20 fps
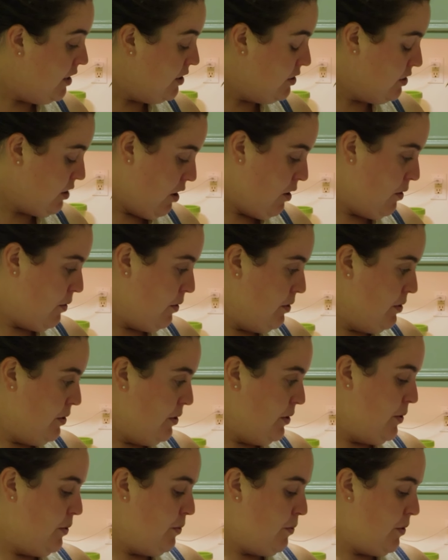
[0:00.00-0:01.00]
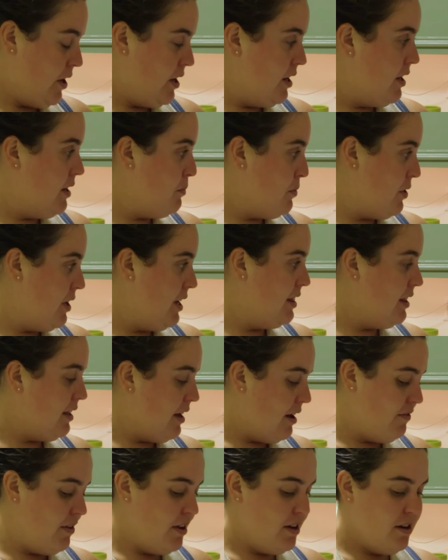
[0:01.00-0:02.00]
So we're going to preheat
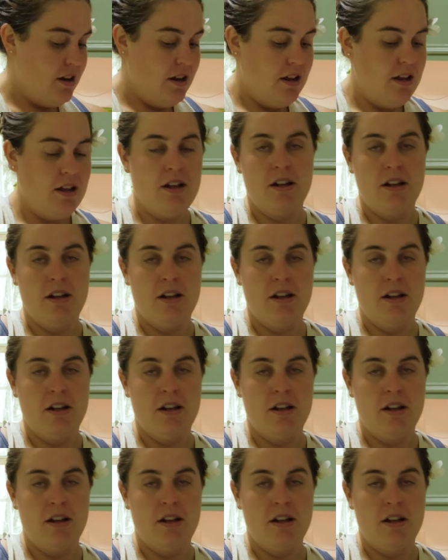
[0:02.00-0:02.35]
the oven,